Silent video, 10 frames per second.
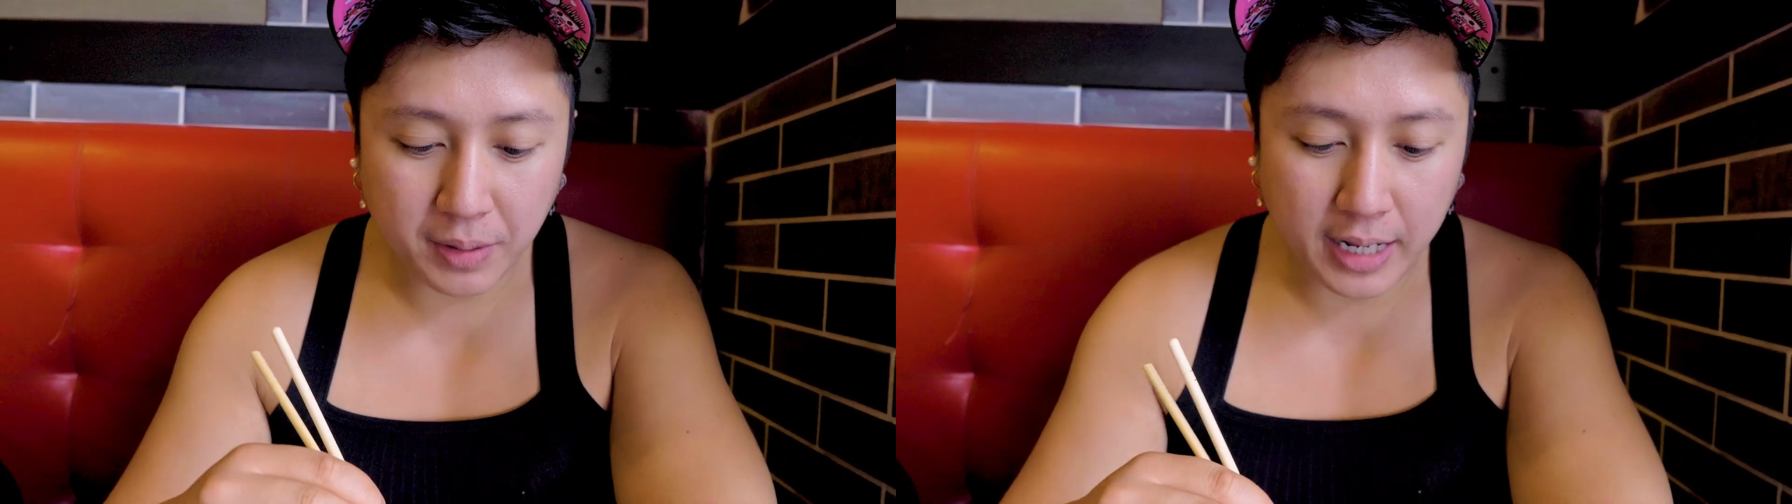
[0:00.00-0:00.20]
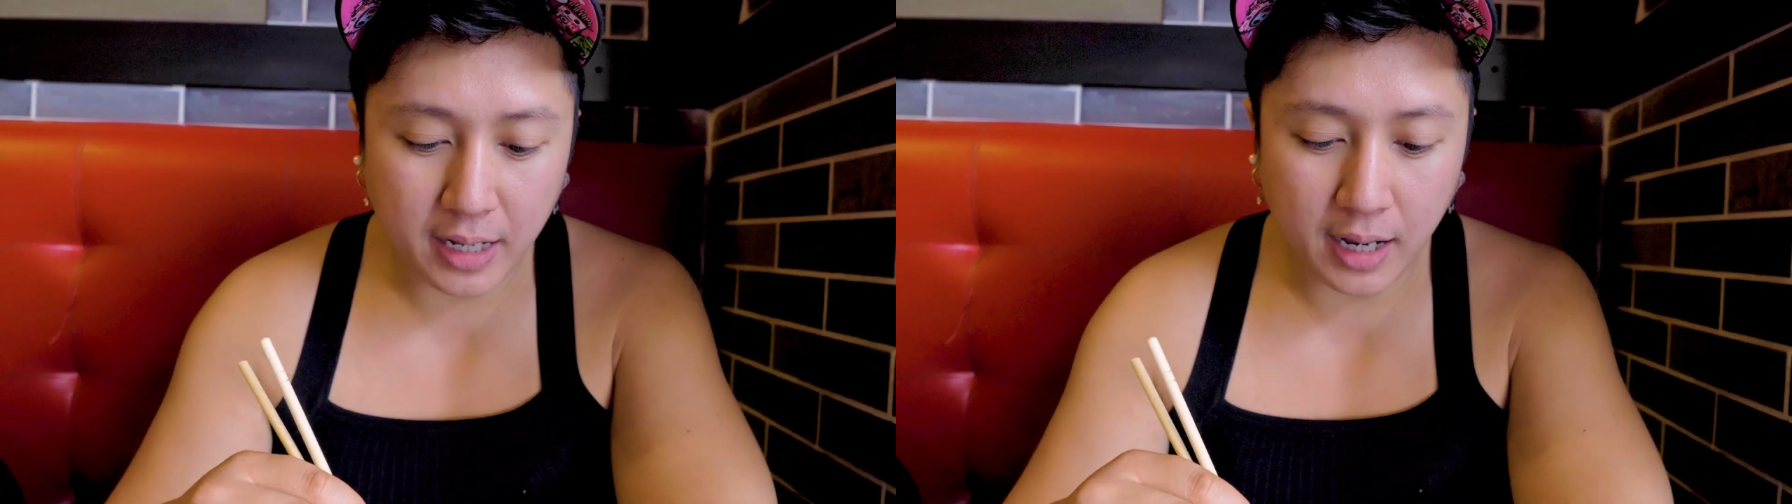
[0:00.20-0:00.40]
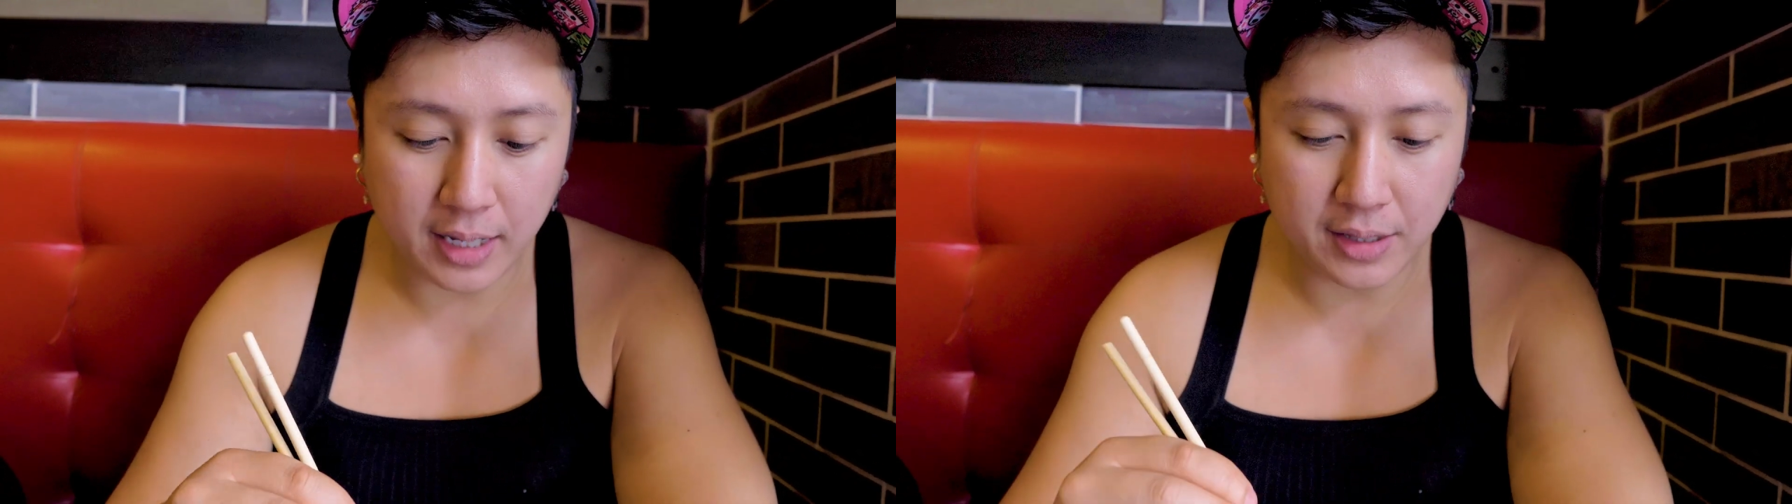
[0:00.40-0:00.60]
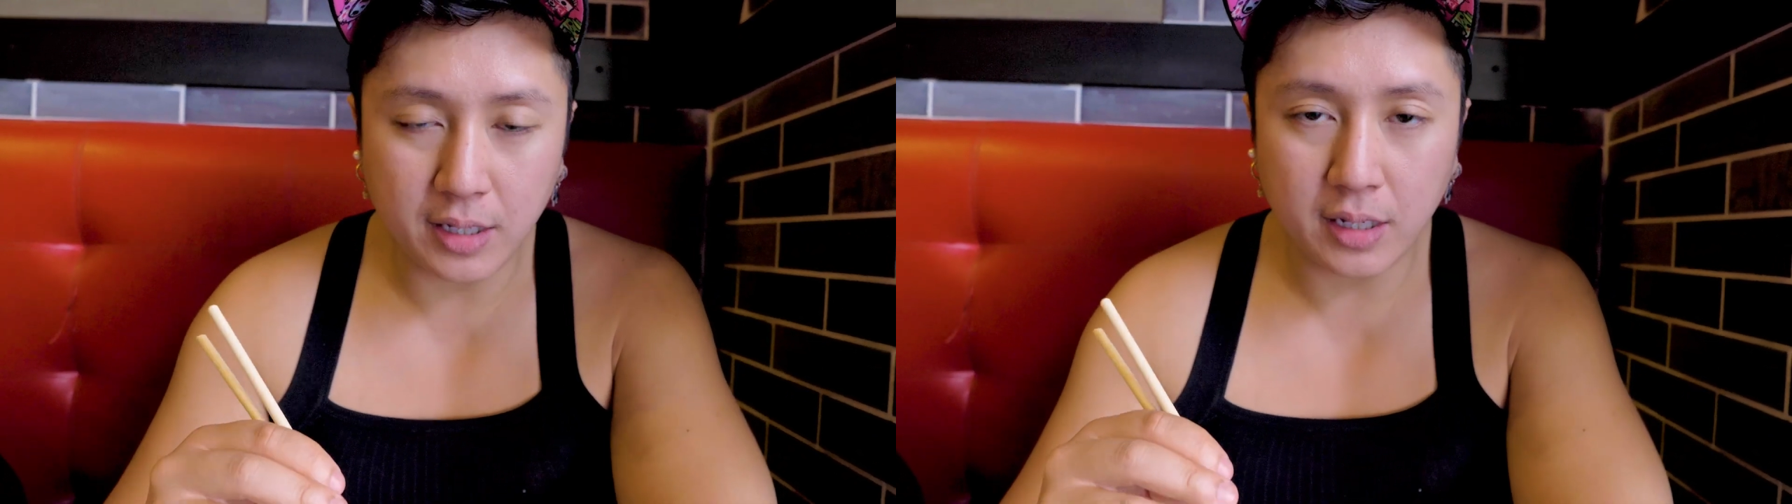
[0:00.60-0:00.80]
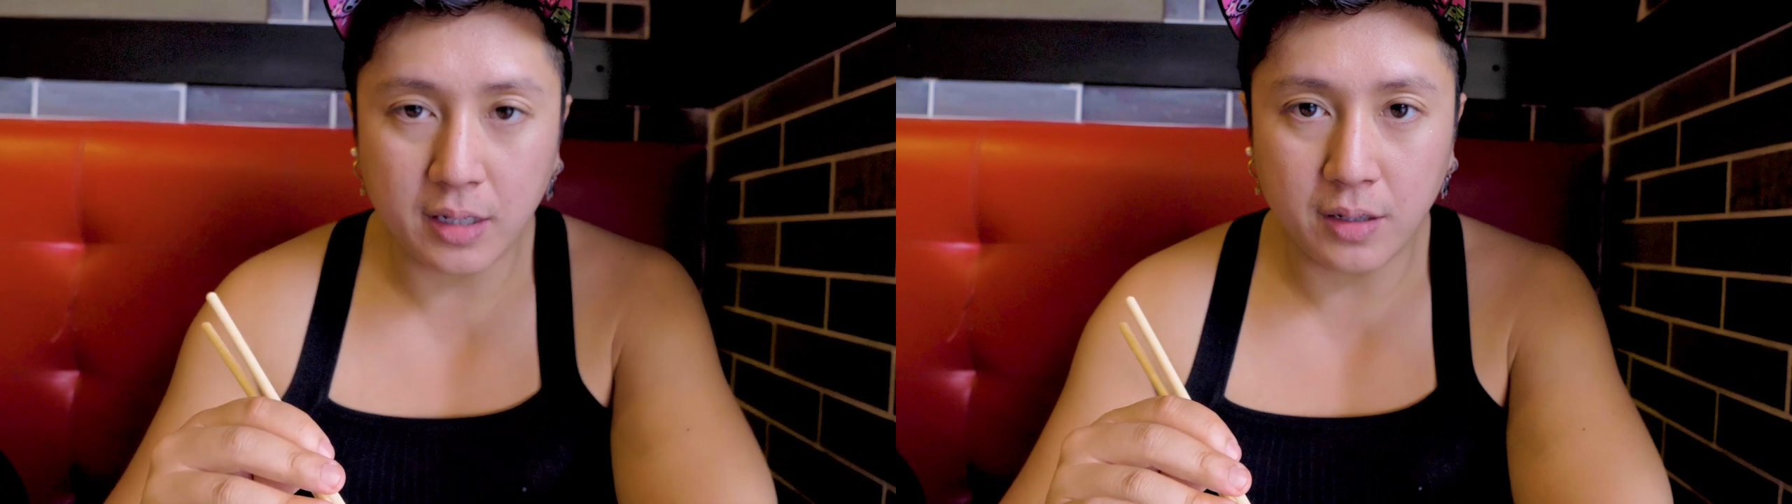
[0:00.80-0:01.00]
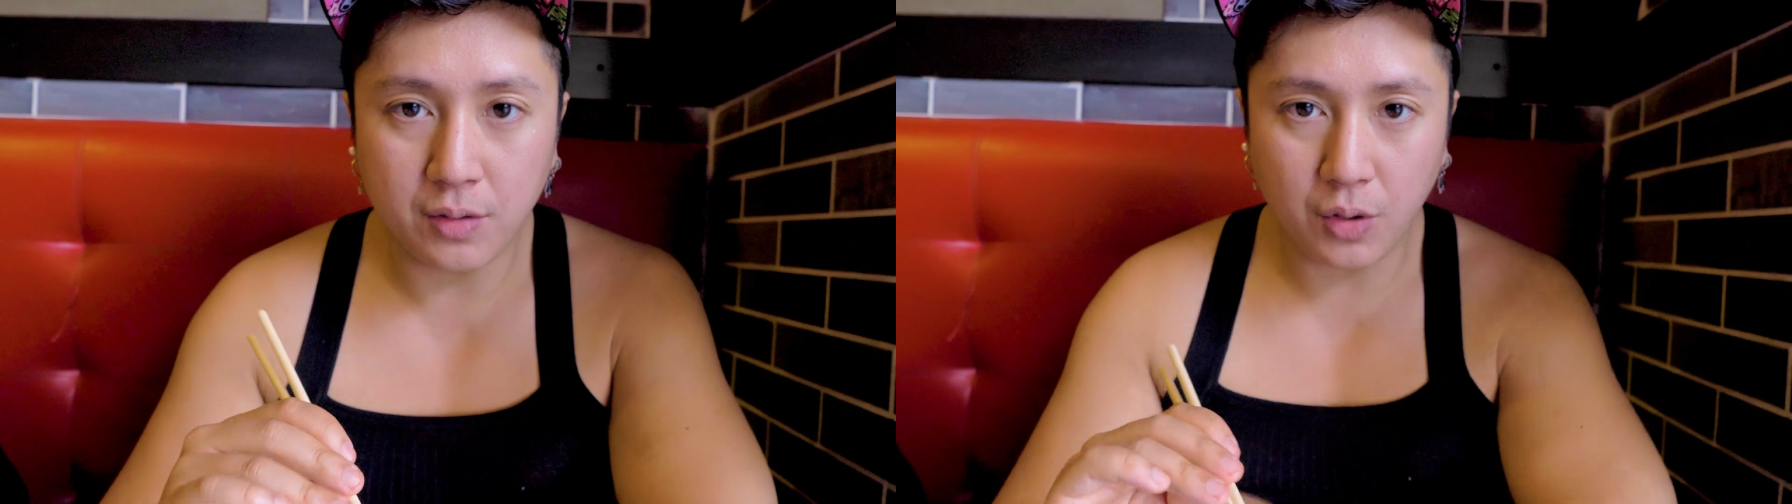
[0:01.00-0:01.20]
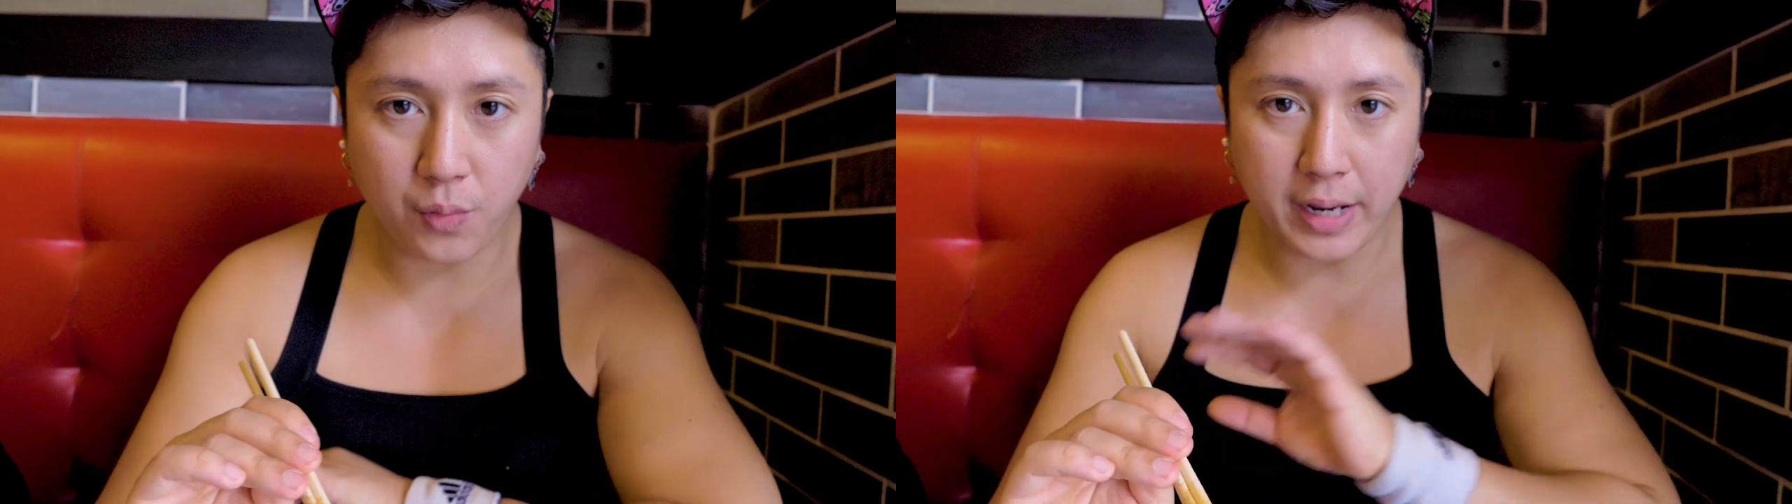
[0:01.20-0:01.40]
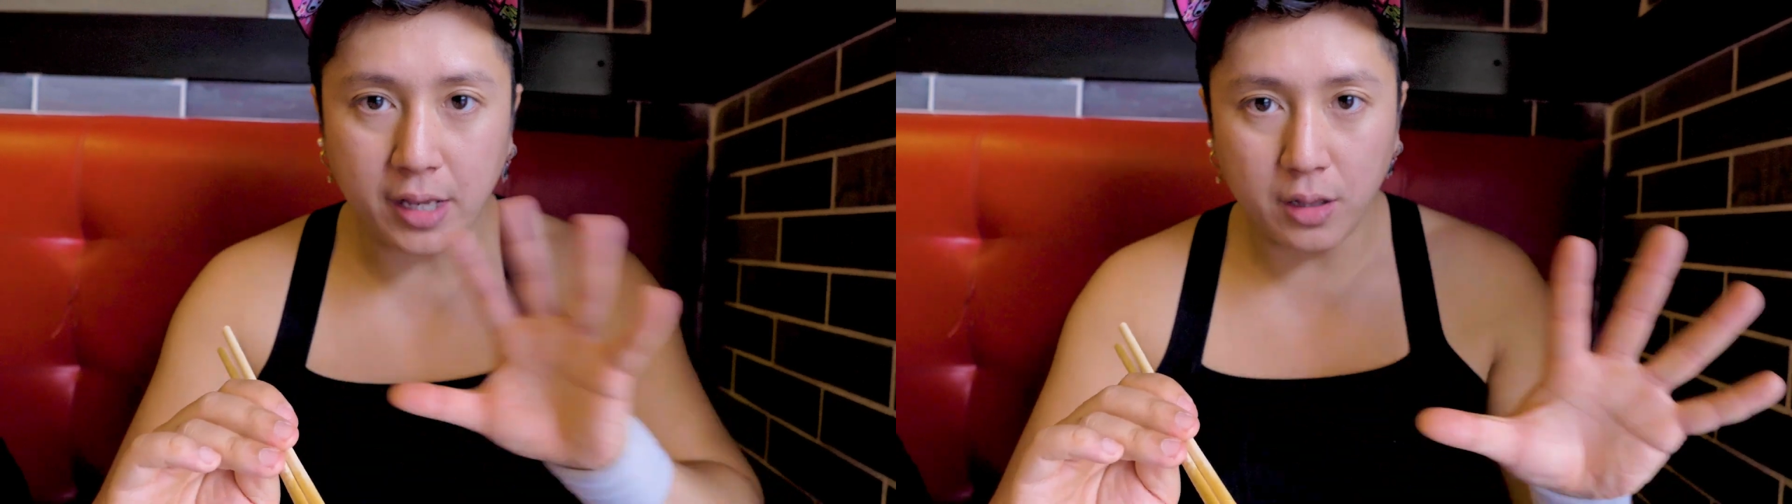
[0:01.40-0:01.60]
but I got the
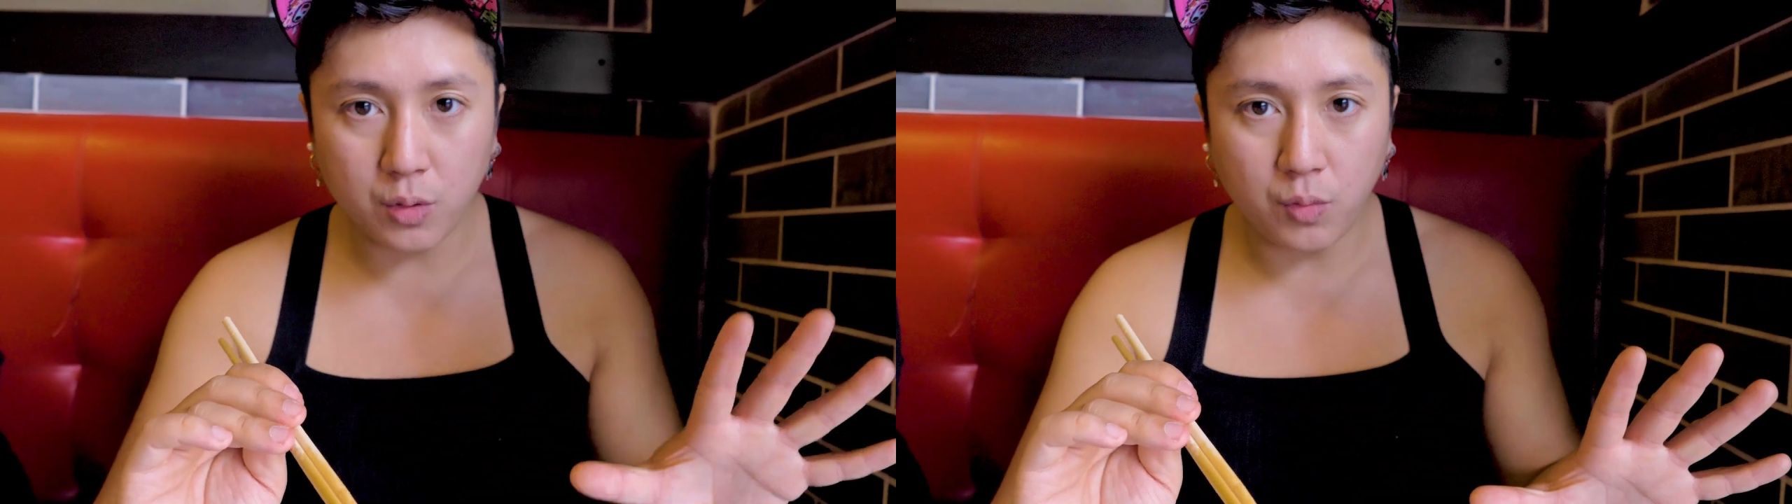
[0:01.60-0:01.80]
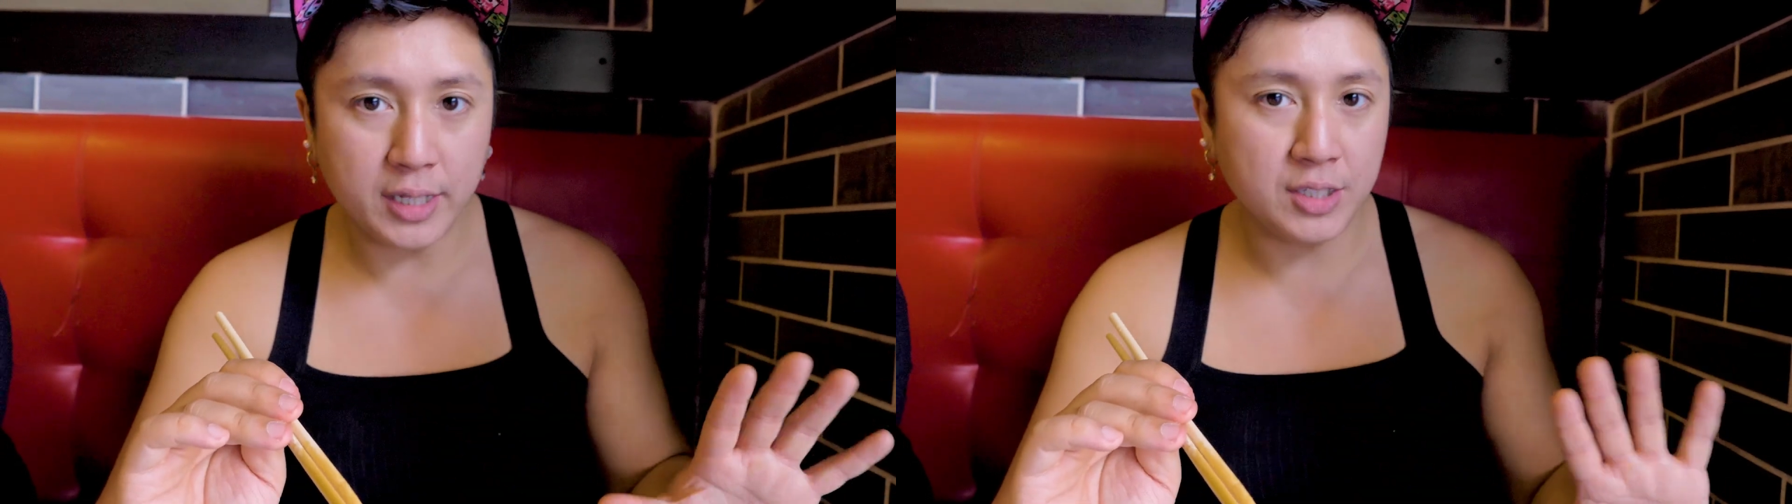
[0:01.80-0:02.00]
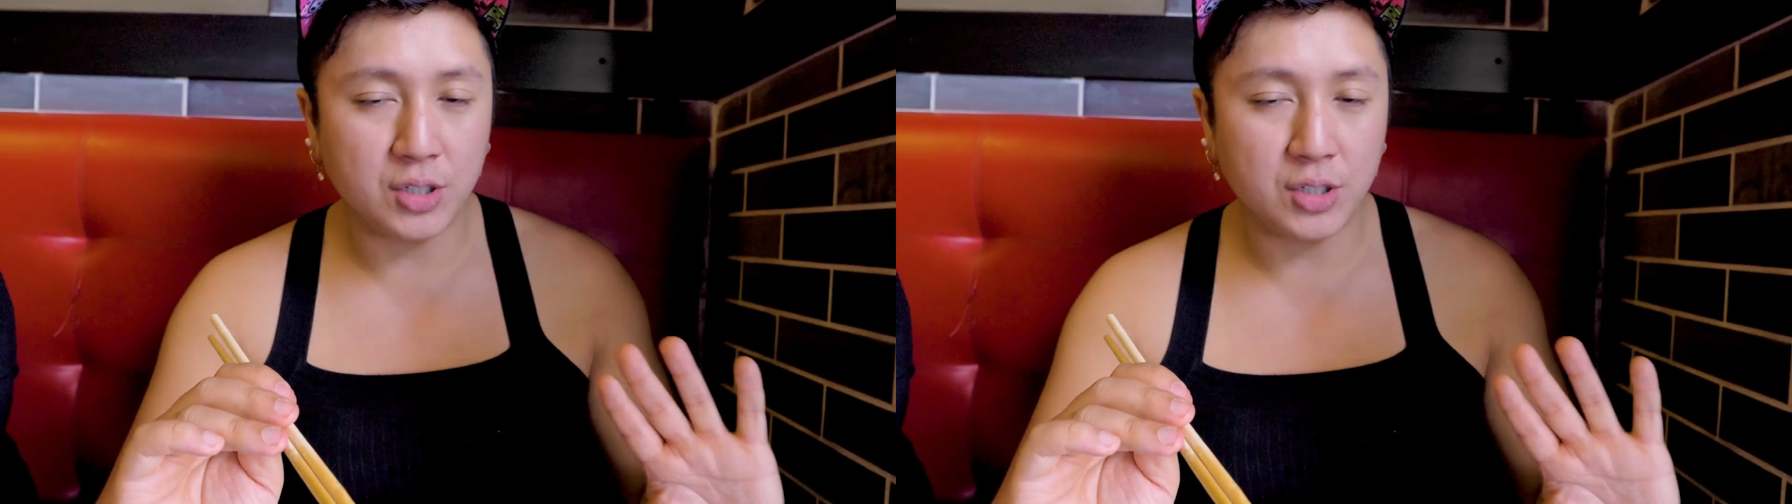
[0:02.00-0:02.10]
regular one,